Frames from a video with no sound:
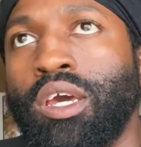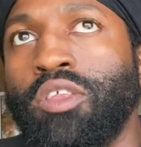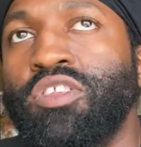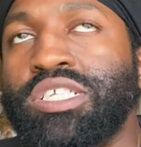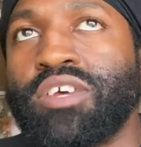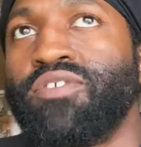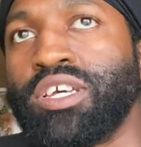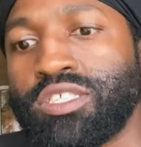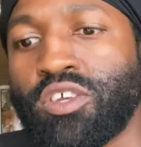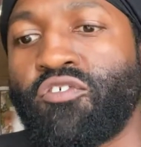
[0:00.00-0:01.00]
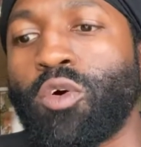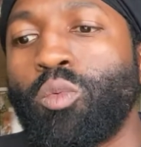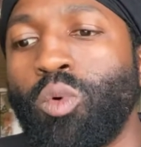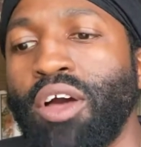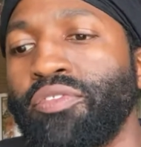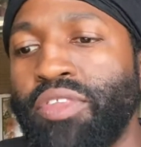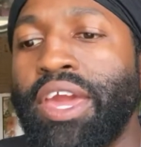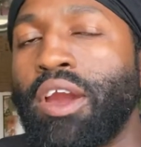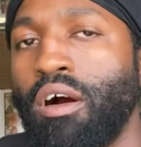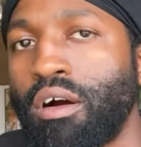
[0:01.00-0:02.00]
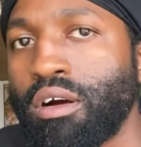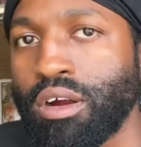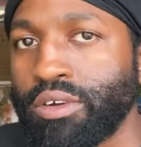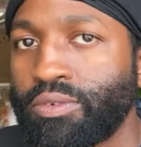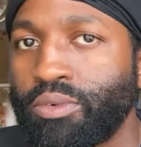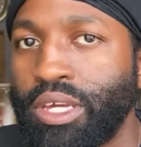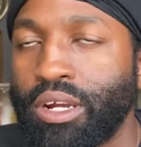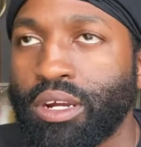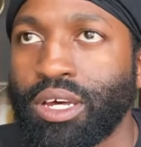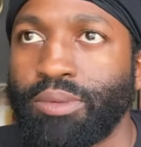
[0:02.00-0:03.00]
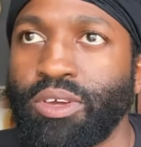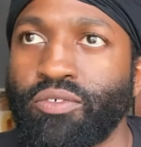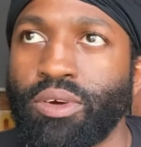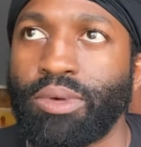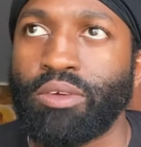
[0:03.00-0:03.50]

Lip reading: these events for what they are if we are coming from a